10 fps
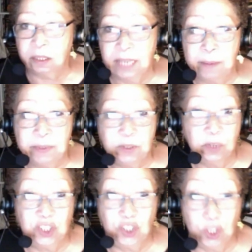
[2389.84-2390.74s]
time. So
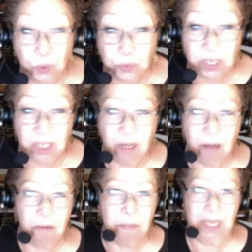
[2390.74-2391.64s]
as children,
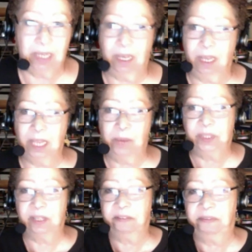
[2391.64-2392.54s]
oh my God, that was
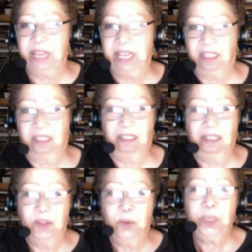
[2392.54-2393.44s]
an event.
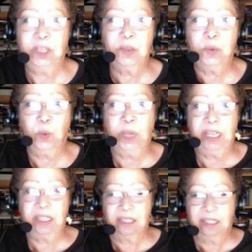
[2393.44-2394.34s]
We couldn't
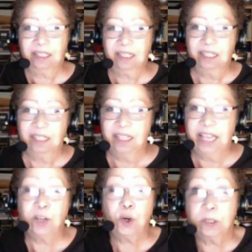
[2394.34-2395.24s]
wait. And
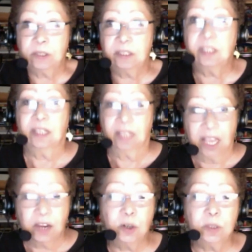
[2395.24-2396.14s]
of
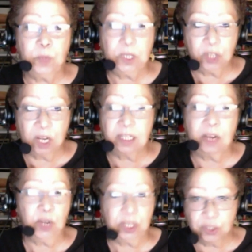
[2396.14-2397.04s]
course, we shucked
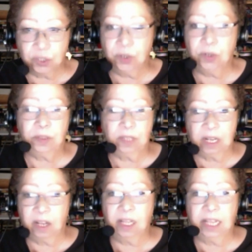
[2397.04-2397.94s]
oysters and
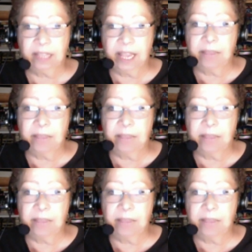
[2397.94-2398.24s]
like that,